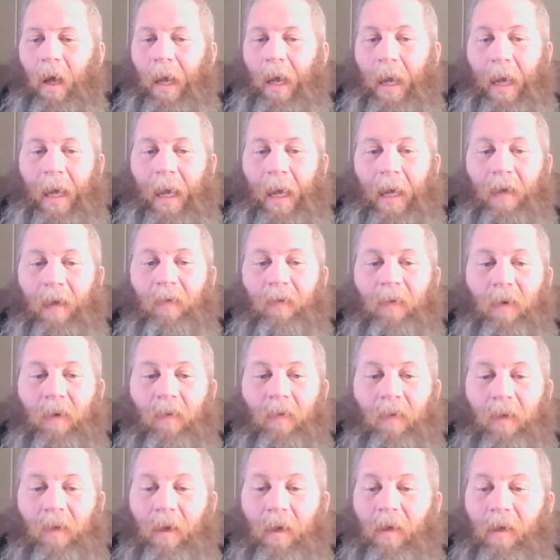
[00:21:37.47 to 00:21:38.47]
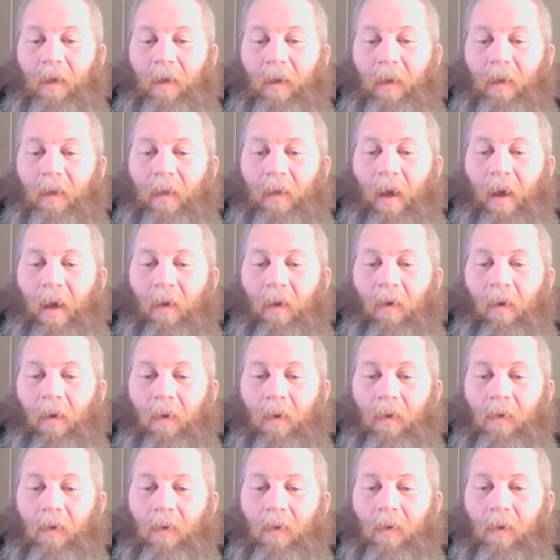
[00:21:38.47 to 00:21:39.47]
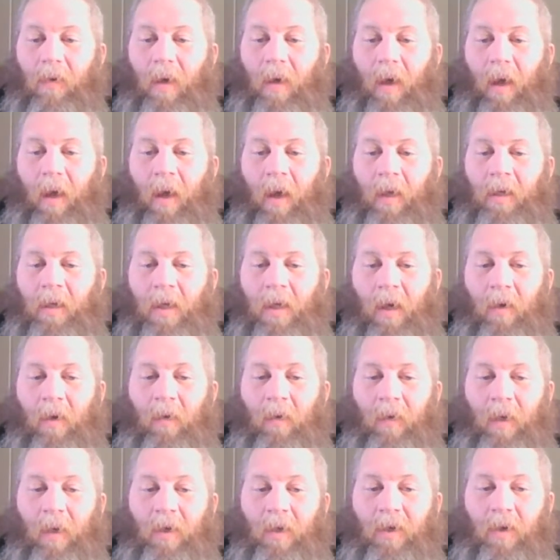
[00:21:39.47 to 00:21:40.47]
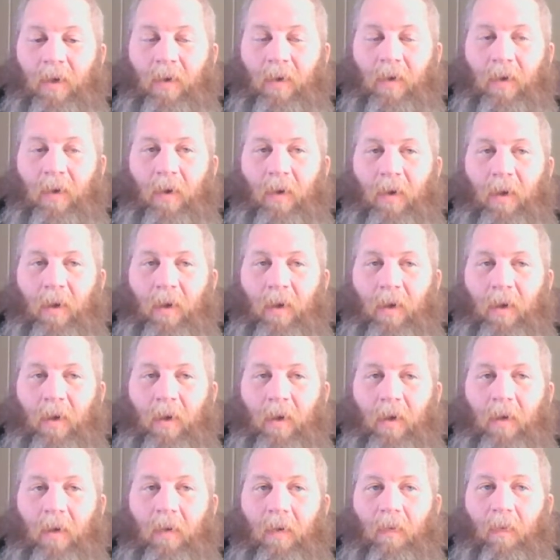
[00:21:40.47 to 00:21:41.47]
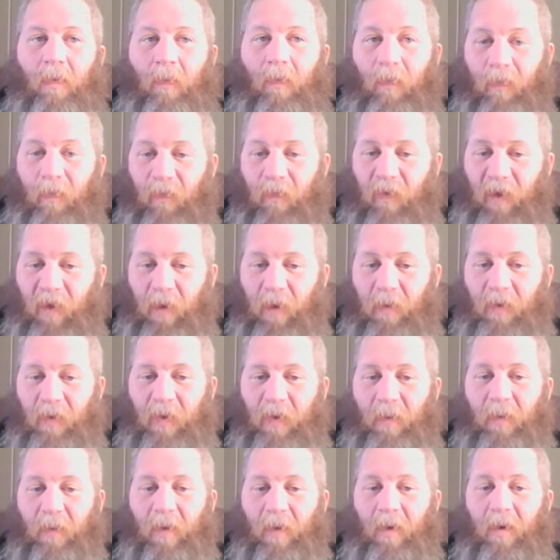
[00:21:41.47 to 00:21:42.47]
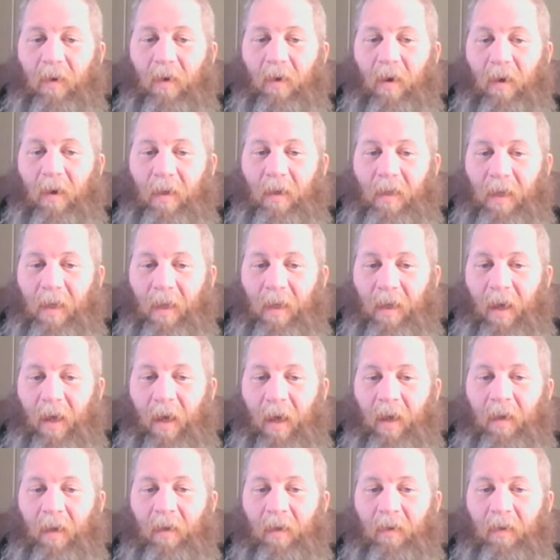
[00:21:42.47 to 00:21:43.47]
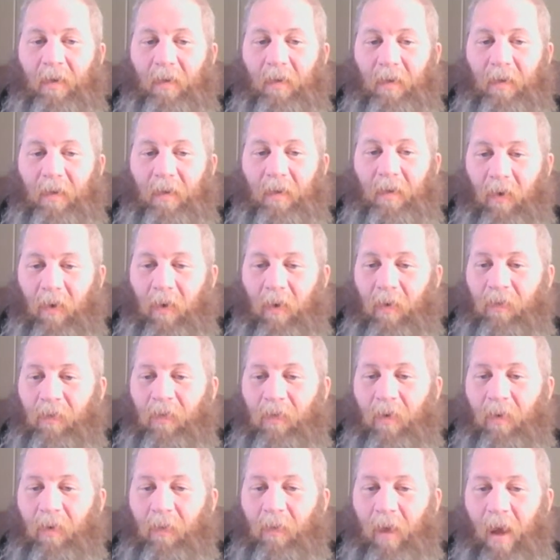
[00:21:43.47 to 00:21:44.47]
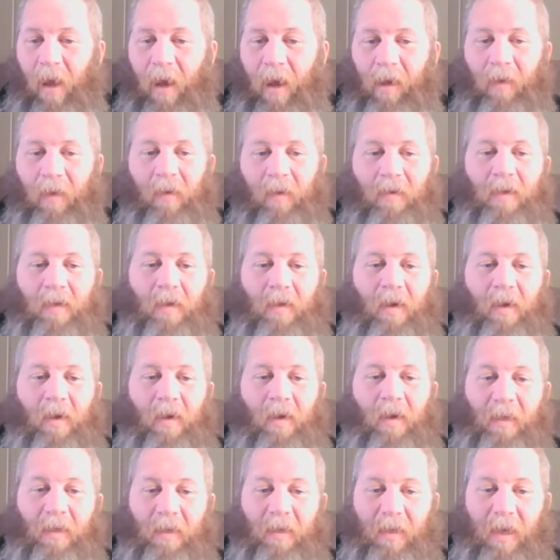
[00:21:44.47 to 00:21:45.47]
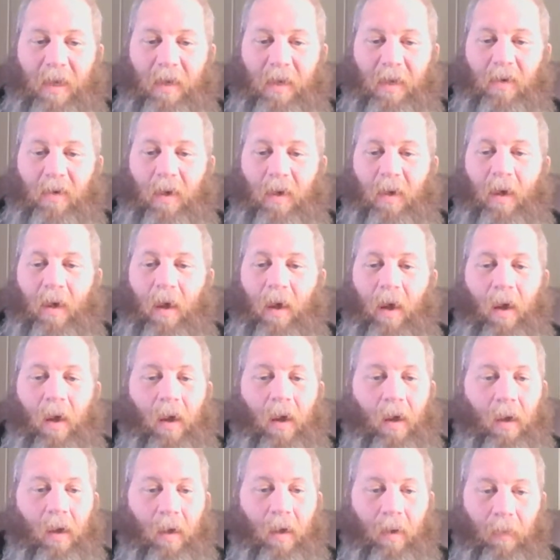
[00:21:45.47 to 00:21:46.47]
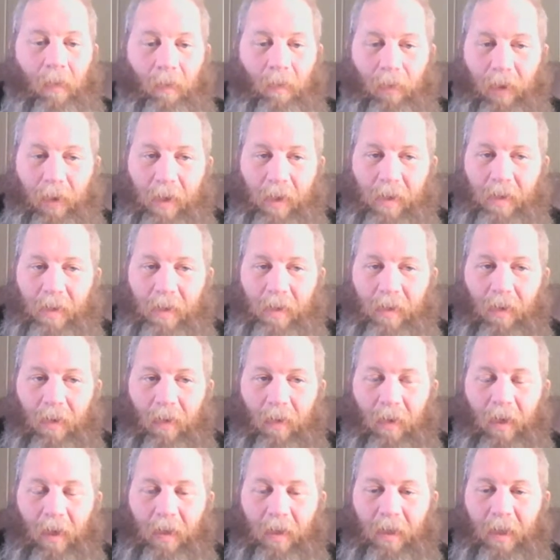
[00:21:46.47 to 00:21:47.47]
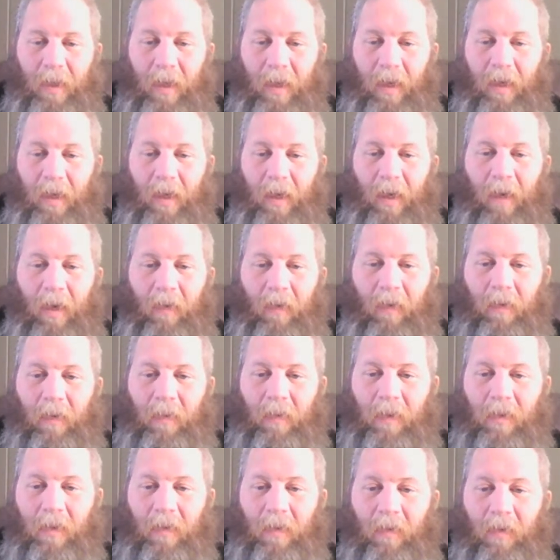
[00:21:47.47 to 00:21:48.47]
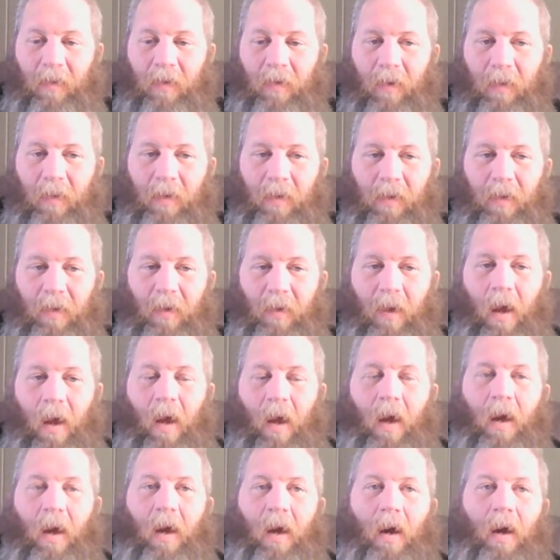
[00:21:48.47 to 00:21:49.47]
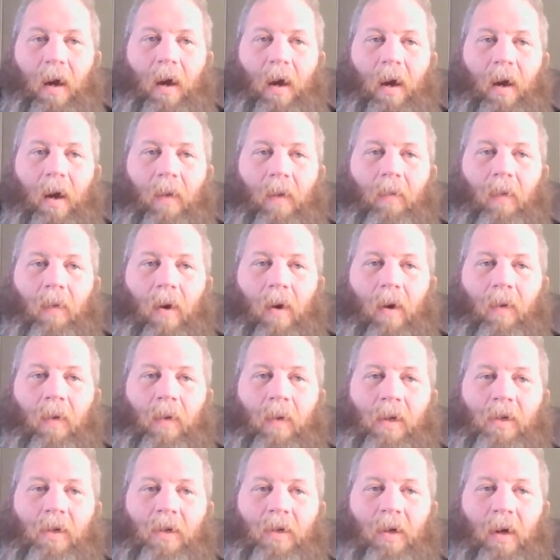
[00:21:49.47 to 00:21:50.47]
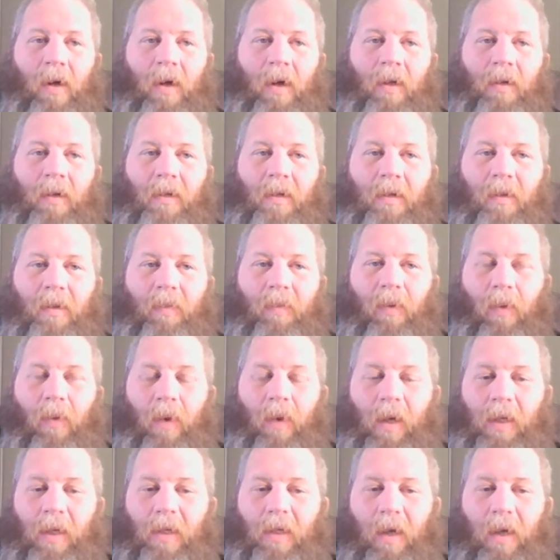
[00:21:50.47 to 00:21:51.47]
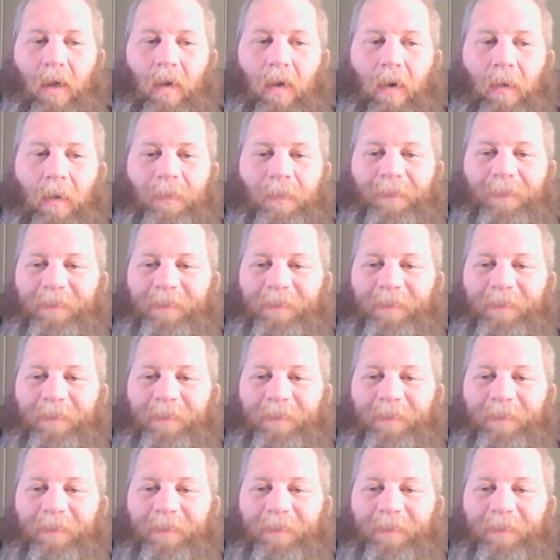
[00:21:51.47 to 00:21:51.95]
And if you think that they are a channel that you could view some of their content and learn from, like their stuff, etc., please don't hesitate to give them a subscription. Always trying to support each other.